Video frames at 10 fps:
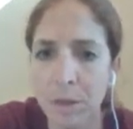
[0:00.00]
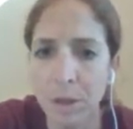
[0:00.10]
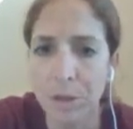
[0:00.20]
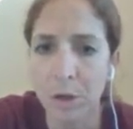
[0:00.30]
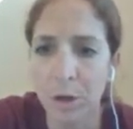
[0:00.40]

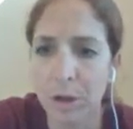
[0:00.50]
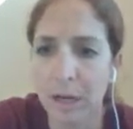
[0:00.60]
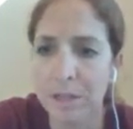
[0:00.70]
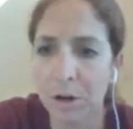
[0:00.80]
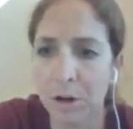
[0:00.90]
So you
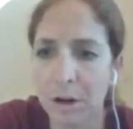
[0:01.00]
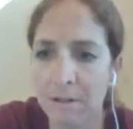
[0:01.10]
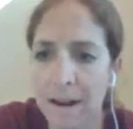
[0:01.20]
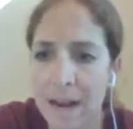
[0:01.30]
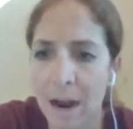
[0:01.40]
guys agree
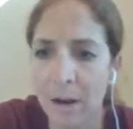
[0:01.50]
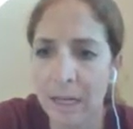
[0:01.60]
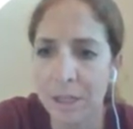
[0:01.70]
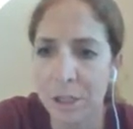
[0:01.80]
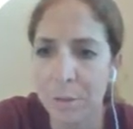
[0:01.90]
right now
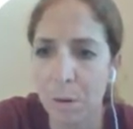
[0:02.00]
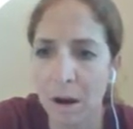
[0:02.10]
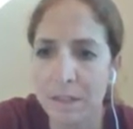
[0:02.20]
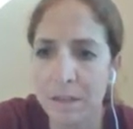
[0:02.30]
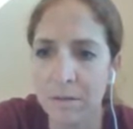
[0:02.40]
h is
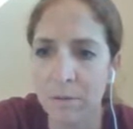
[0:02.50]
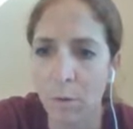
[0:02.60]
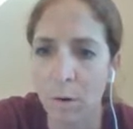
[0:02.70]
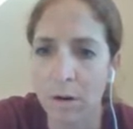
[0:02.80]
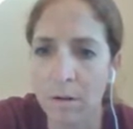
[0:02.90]

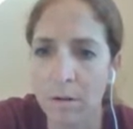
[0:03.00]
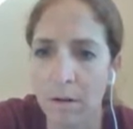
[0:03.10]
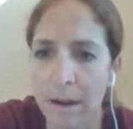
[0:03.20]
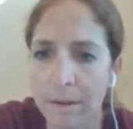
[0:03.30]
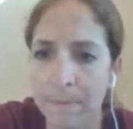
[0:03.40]
+4,
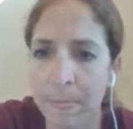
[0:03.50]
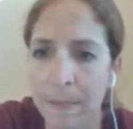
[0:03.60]
right?